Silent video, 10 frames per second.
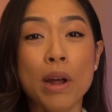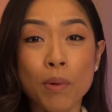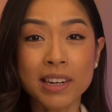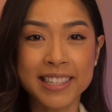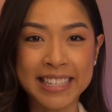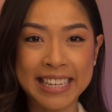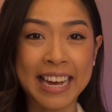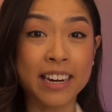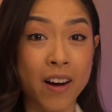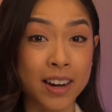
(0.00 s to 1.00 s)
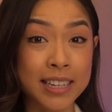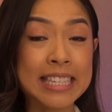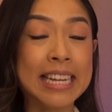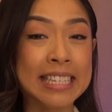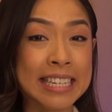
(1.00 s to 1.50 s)
We want to see an
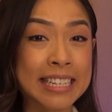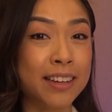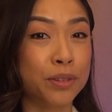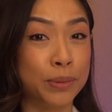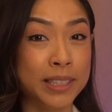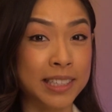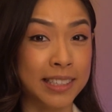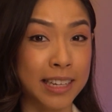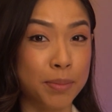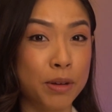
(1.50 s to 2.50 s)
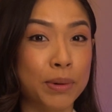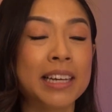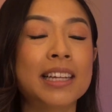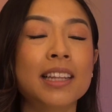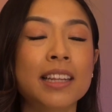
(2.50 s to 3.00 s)
honest, detailed risk assessment
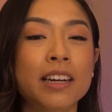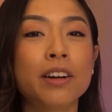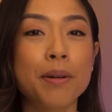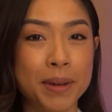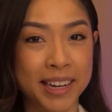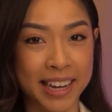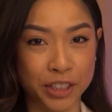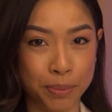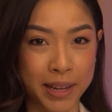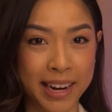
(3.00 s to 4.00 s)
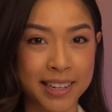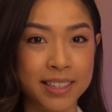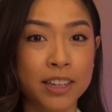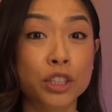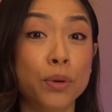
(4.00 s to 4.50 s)
with clear mitigation
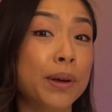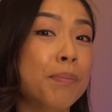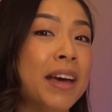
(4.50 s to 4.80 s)
plans, showing